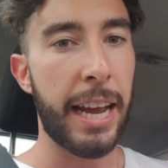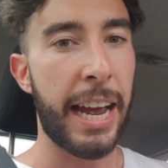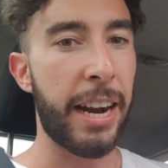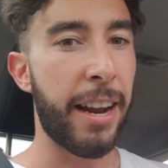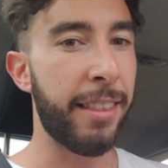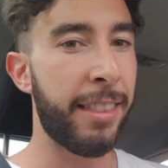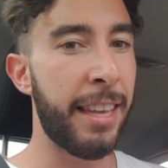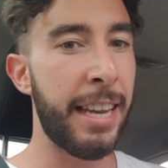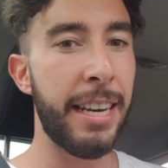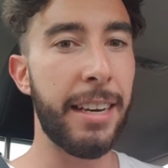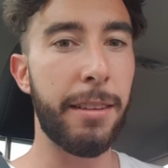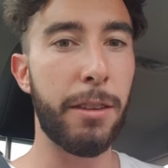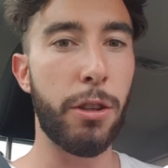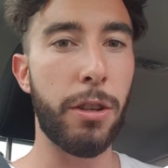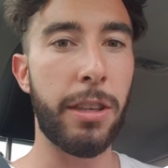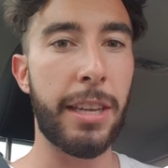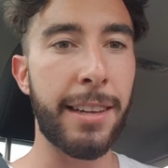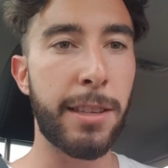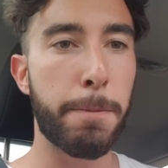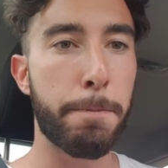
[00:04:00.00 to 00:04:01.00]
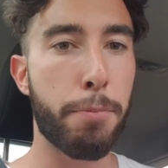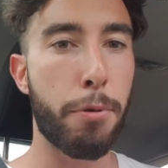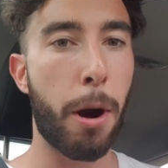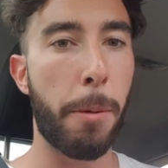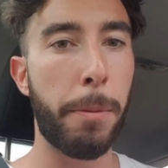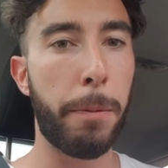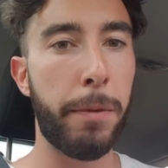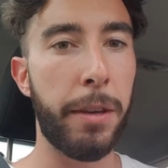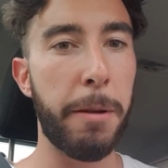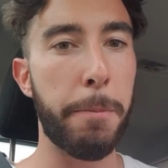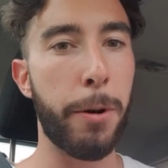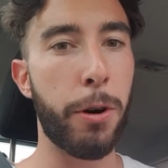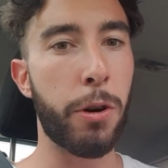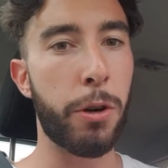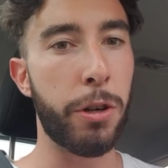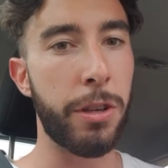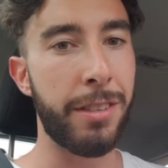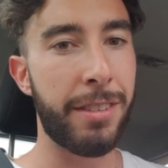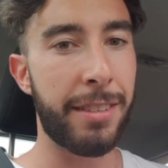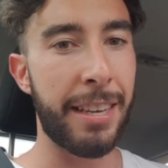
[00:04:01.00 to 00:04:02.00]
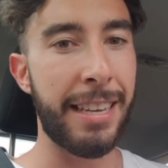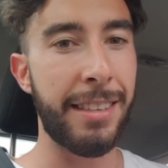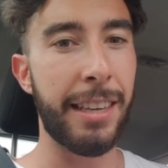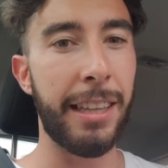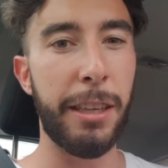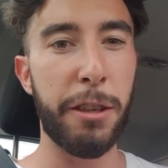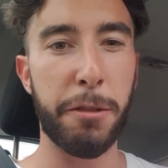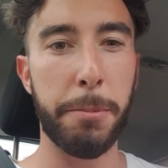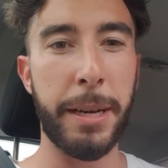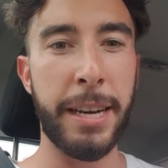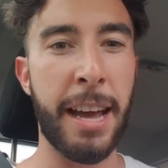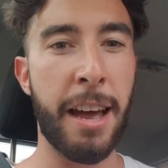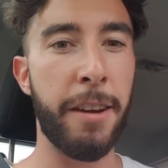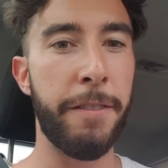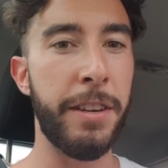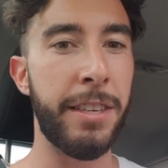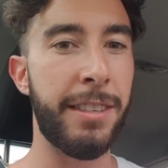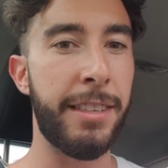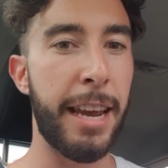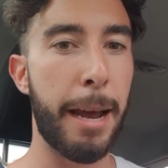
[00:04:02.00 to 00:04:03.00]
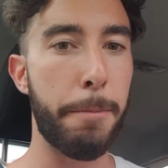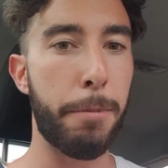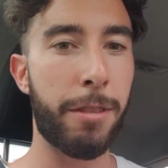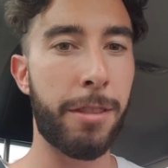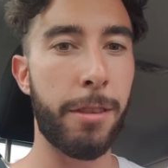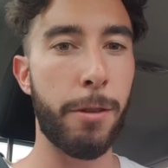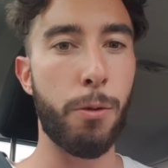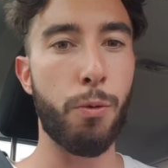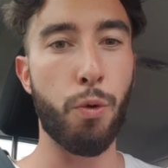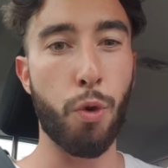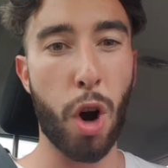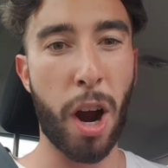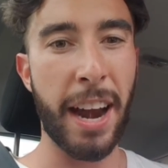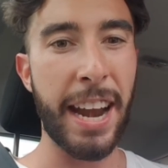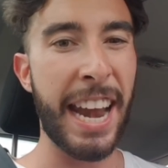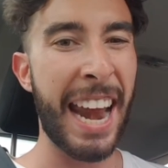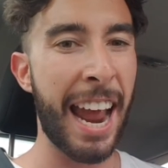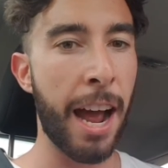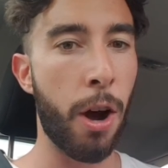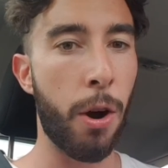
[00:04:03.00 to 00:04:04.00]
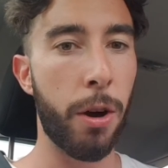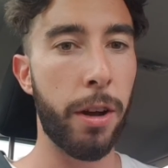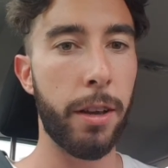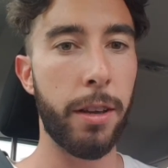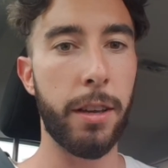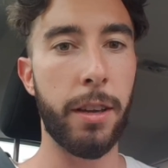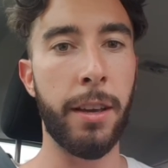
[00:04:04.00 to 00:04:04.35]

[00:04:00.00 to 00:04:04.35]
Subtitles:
And I think that's probably because he's a little bit out of his depth right now.